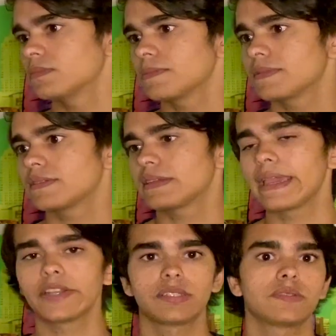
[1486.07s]
stay
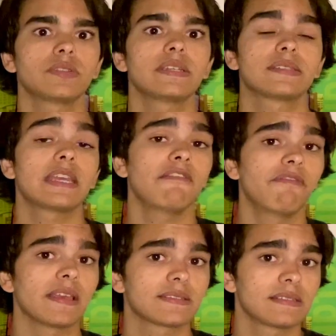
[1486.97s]

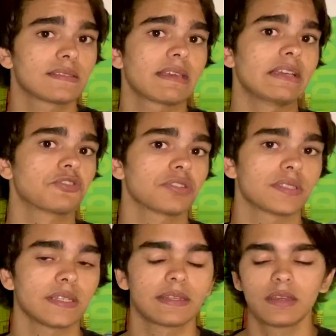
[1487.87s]
invested, stay
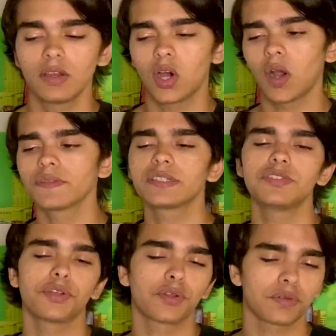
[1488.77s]
interested. Obviously, do
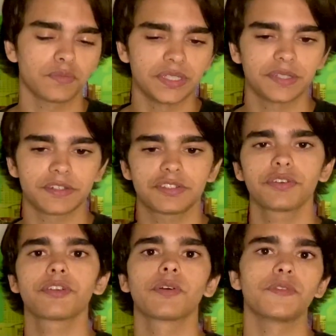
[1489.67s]
your own research, do
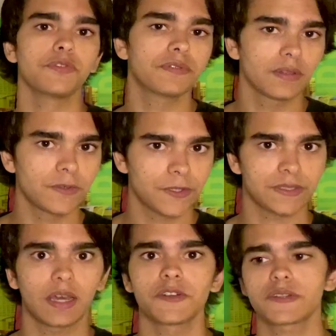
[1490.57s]
your own due diligence,
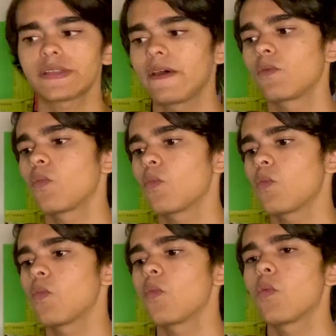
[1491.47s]
understand
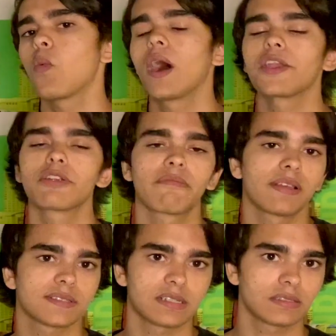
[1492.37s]
why you're
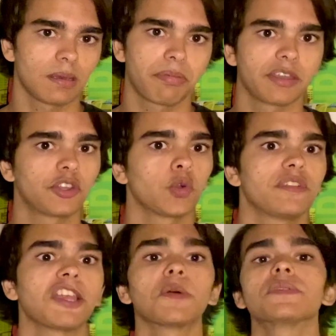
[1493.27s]
invested in something. Don't
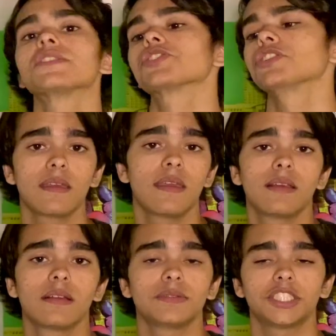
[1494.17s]
take a position
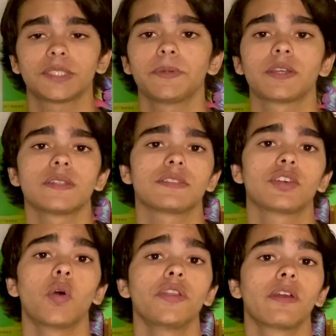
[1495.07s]
just because
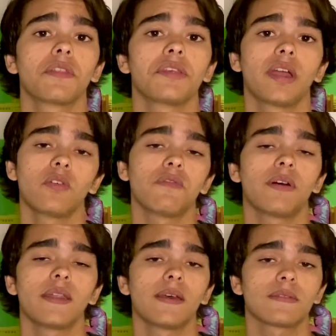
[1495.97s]
Tony on the Yahoo
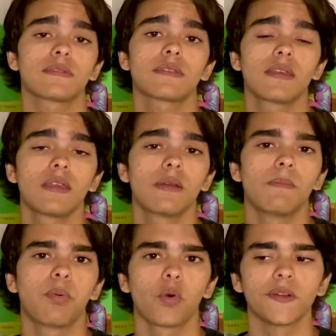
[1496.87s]
Finance
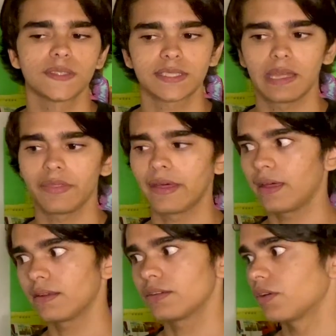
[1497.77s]
board said
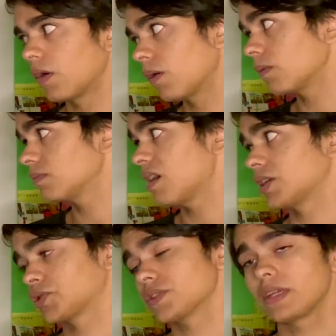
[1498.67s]
that, you know,
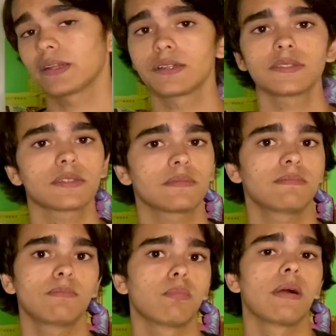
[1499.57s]
AstraZeneca
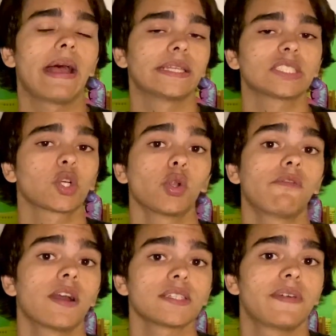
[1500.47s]
has
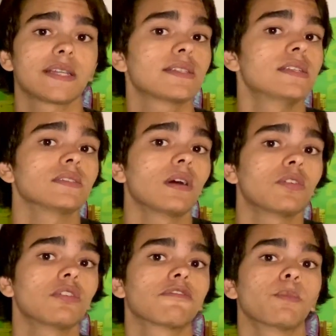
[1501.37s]
coronavirus vaccine, his
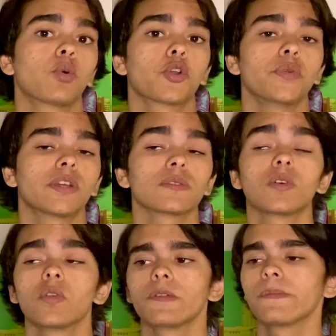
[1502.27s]
uncle from Puerto Rico
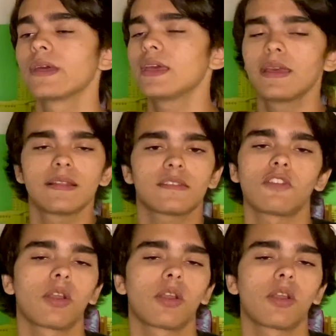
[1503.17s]
told him. It's not